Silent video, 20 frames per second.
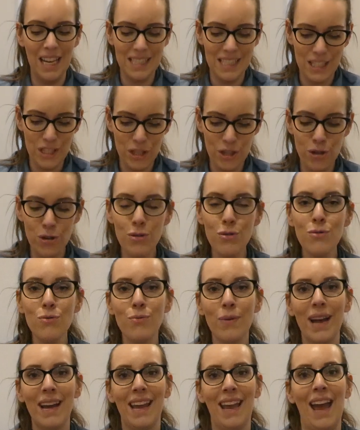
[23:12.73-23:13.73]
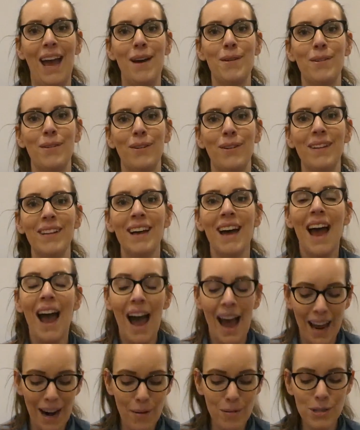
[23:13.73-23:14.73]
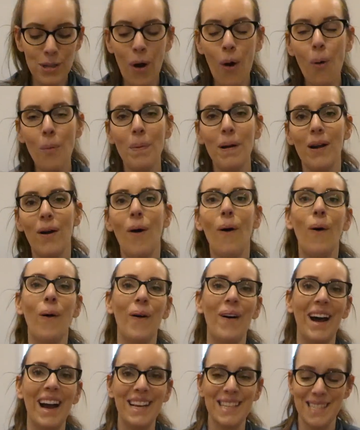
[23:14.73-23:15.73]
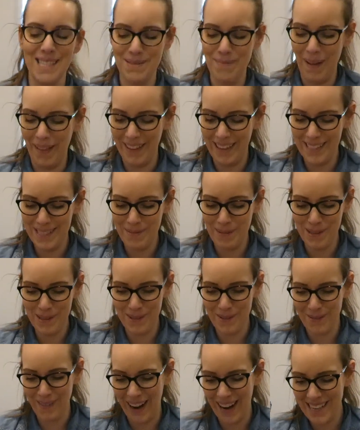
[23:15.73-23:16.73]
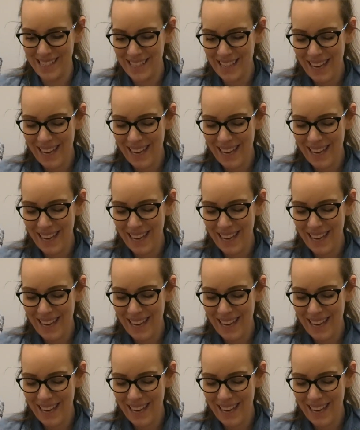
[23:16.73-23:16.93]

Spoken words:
It's a 2-wick candle, and I was hoping, oh, I can smell it. It smells great.